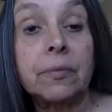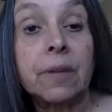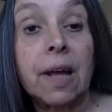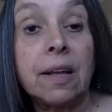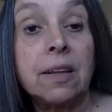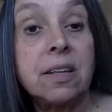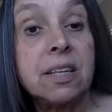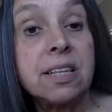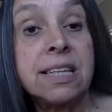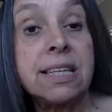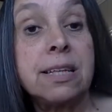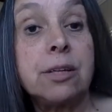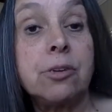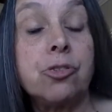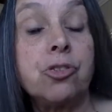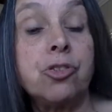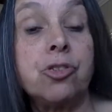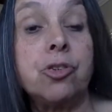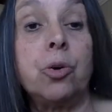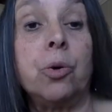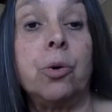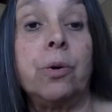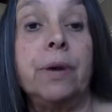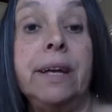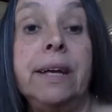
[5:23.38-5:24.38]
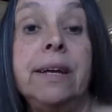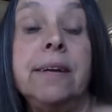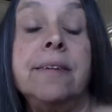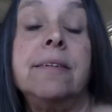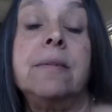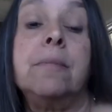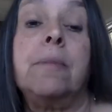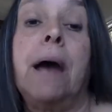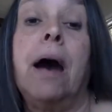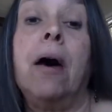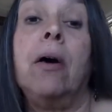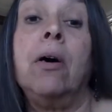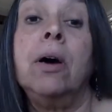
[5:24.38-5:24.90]
this little story is
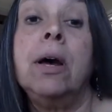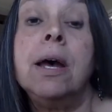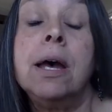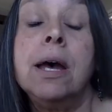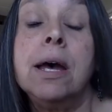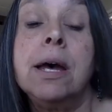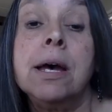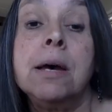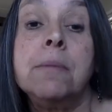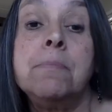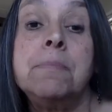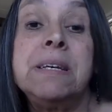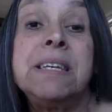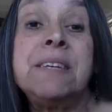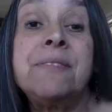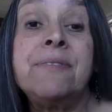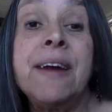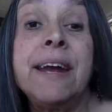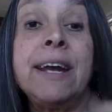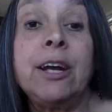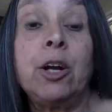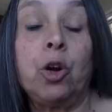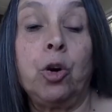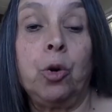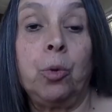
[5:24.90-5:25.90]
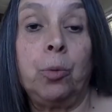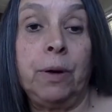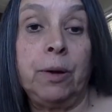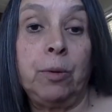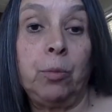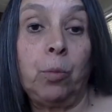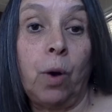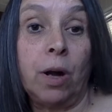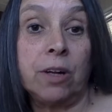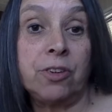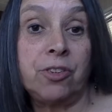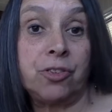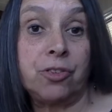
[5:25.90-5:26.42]
about Miss Van Gerwen
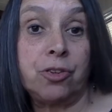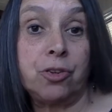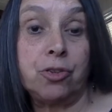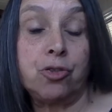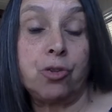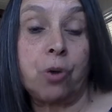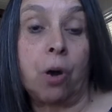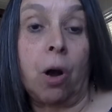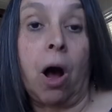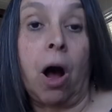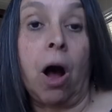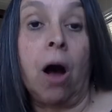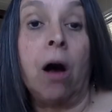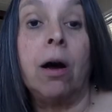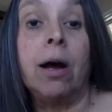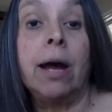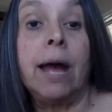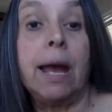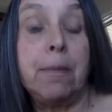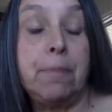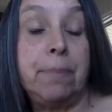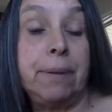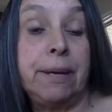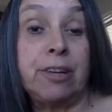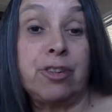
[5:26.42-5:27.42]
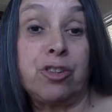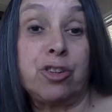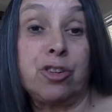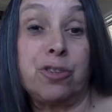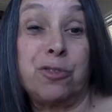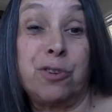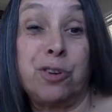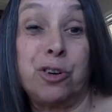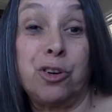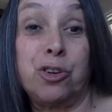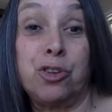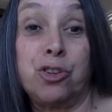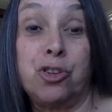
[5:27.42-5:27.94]
wants to draw a picture
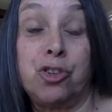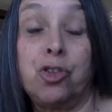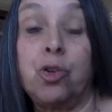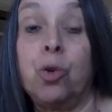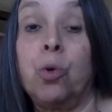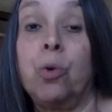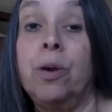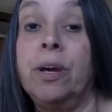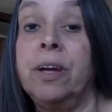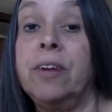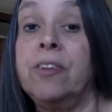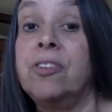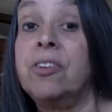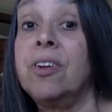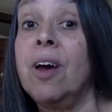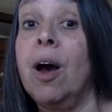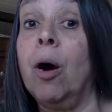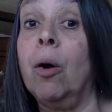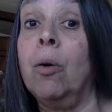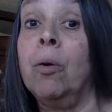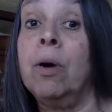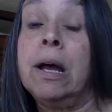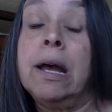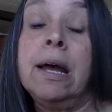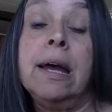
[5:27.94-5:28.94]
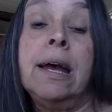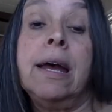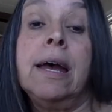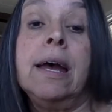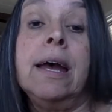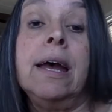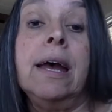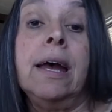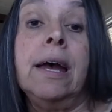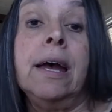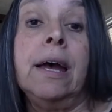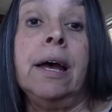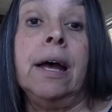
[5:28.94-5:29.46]
for her story. So
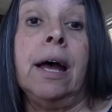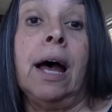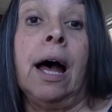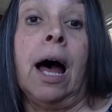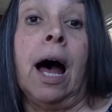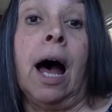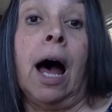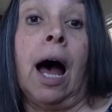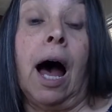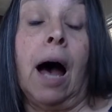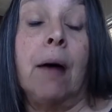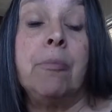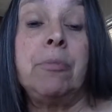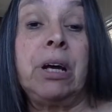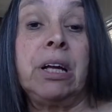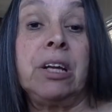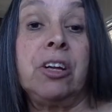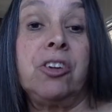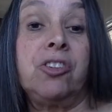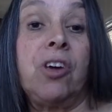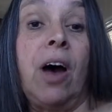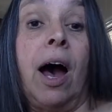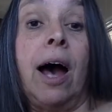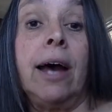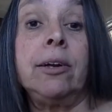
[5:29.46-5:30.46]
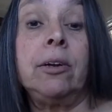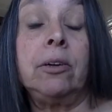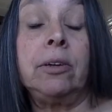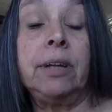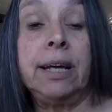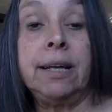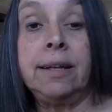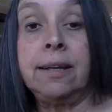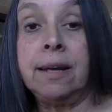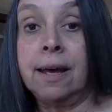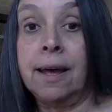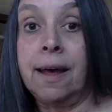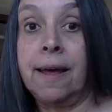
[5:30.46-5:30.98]
I'm going to title
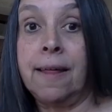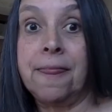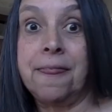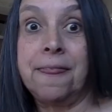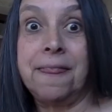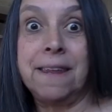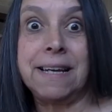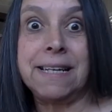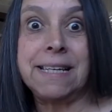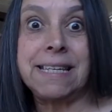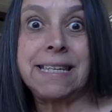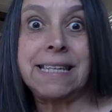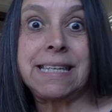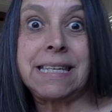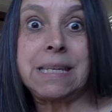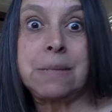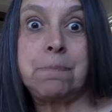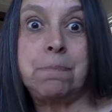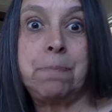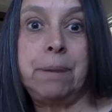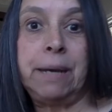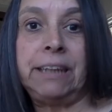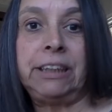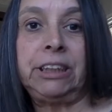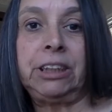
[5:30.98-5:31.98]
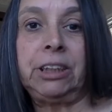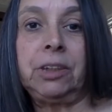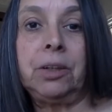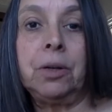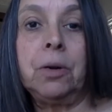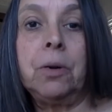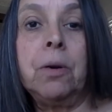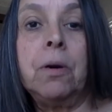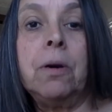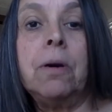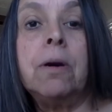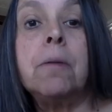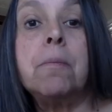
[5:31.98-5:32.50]
it The
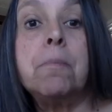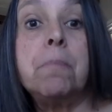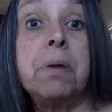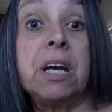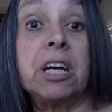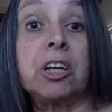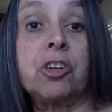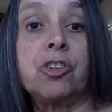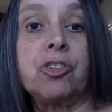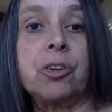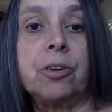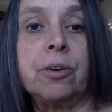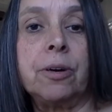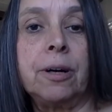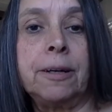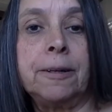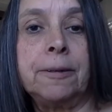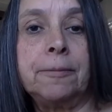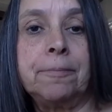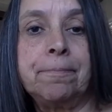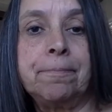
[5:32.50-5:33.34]
Special Picture.